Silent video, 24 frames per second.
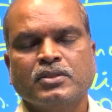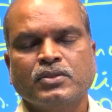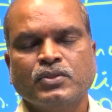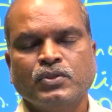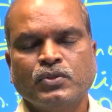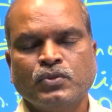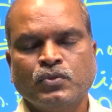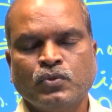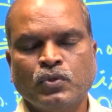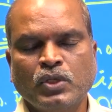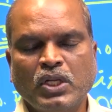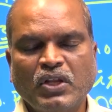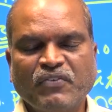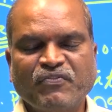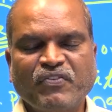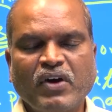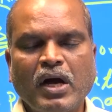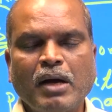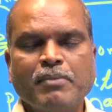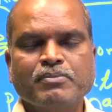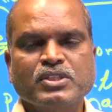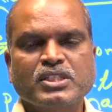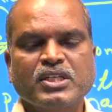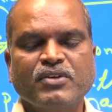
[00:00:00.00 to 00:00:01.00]

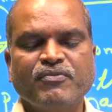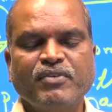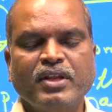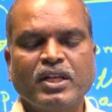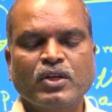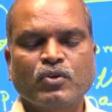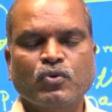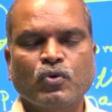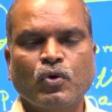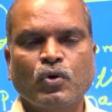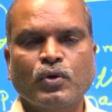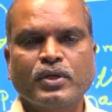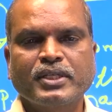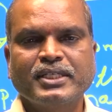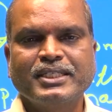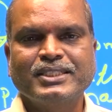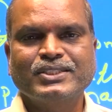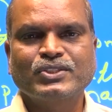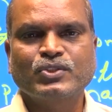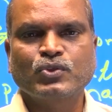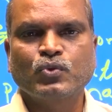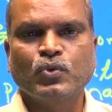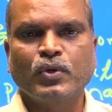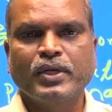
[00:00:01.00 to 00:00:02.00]
Uniform Civil Code
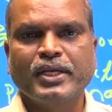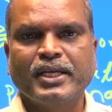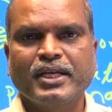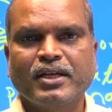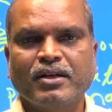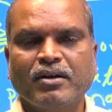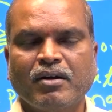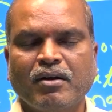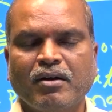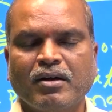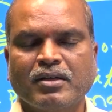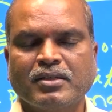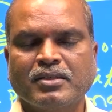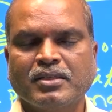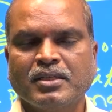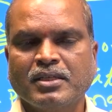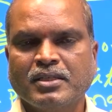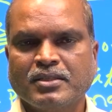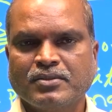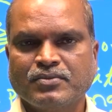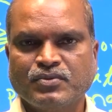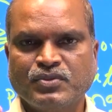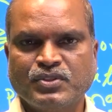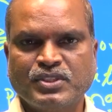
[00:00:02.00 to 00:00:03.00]
is going on
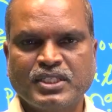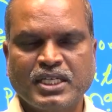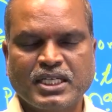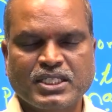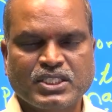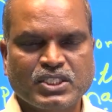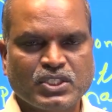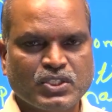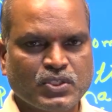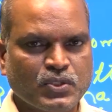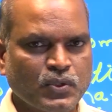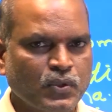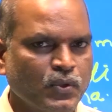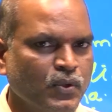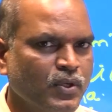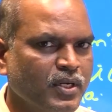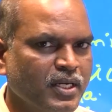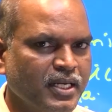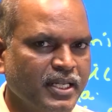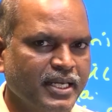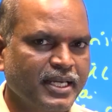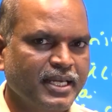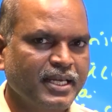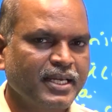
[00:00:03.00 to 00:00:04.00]
just
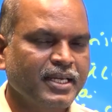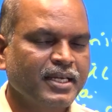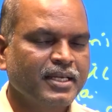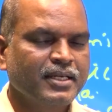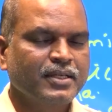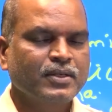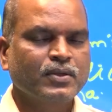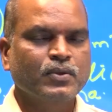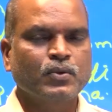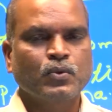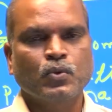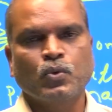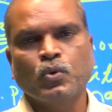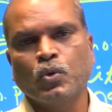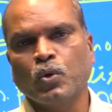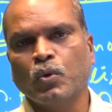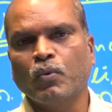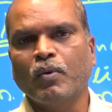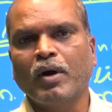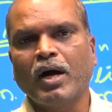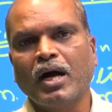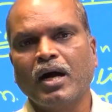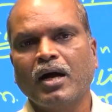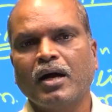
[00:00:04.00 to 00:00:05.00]
only
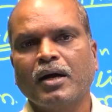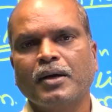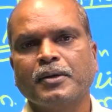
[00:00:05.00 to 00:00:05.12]
Goa.